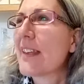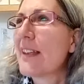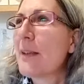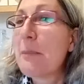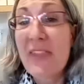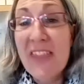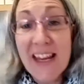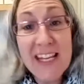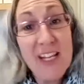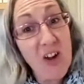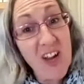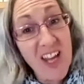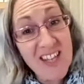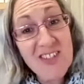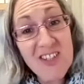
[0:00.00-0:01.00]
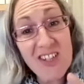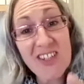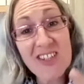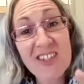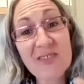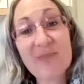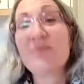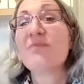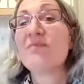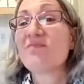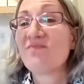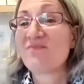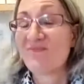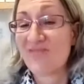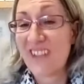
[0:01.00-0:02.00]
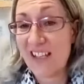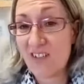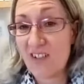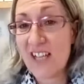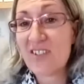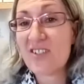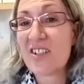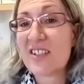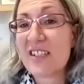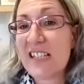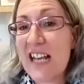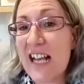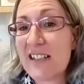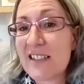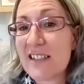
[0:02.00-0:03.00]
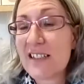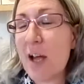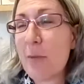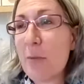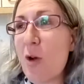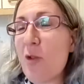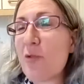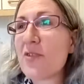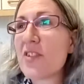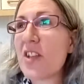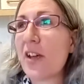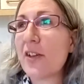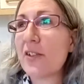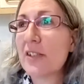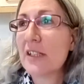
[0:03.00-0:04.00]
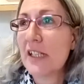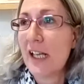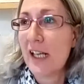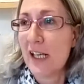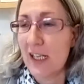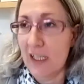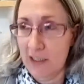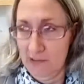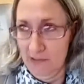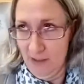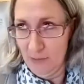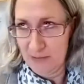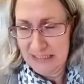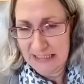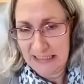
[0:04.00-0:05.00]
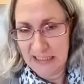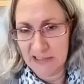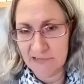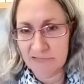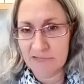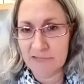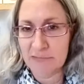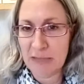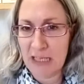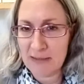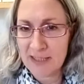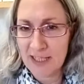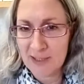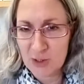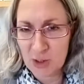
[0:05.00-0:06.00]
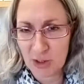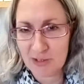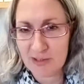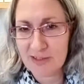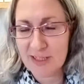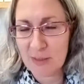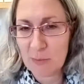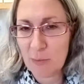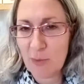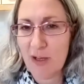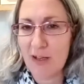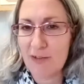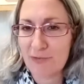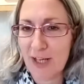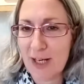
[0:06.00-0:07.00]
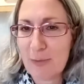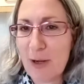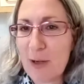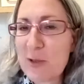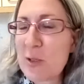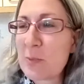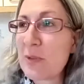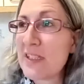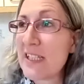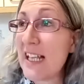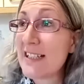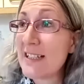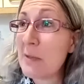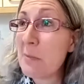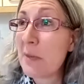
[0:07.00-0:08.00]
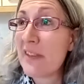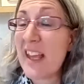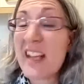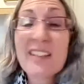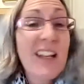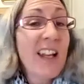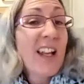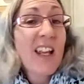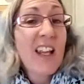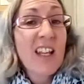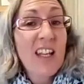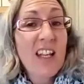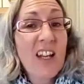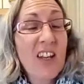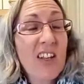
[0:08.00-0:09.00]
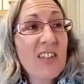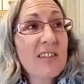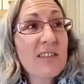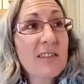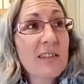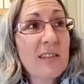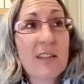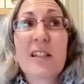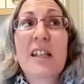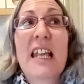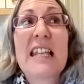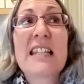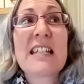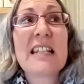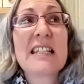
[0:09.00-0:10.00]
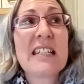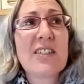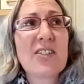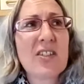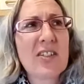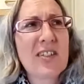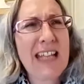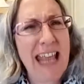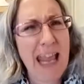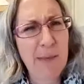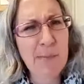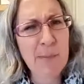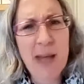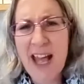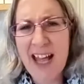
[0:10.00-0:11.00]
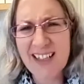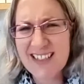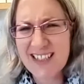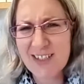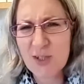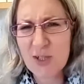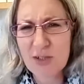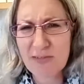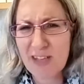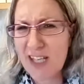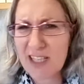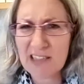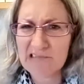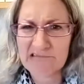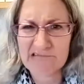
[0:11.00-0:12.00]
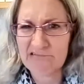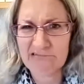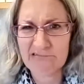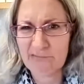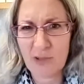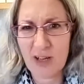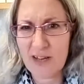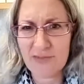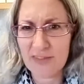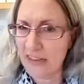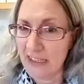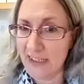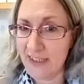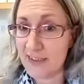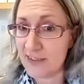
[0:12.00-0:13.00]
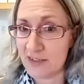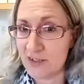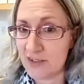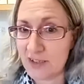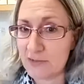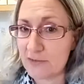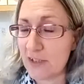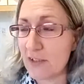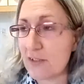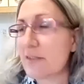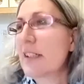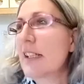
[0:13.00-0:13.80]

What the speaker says: But then he got injured. And he had to come off. So I was thinking, oh, perhaps that tours didn't work very well to protect him. But then, you know, he said it's just an impact injury, whatever that is, I don't know.